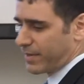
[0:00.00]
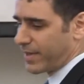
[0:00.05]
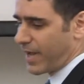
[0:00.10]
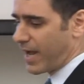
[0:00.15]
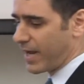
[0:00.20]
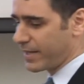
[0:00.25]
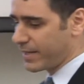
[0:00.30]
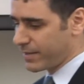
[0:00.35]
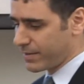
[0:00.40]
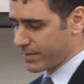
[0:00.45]

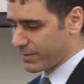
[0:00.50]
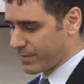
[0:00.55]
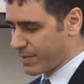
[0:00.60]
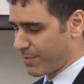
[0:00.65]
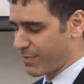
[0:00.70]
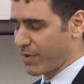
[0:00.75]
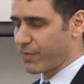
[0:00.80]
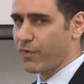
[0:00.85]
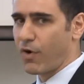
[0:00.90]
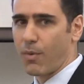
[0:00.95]
tie the
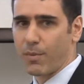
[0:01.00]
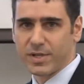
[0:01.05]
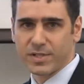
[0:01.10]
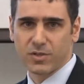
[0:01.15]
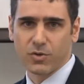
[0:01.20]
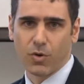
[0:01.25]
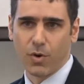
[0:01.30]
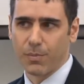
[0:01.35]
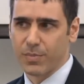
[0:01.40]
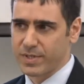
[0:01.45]
performance
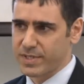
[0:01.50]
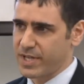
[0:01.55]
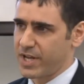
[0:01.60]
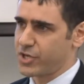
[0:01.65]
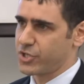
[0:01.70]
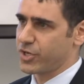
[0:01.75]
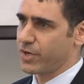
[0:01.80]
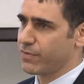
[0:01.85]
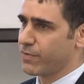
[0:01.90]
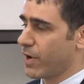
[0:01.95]
to
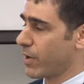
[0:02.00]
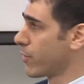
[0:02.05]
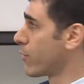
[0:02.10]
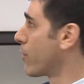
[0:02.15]
compensation very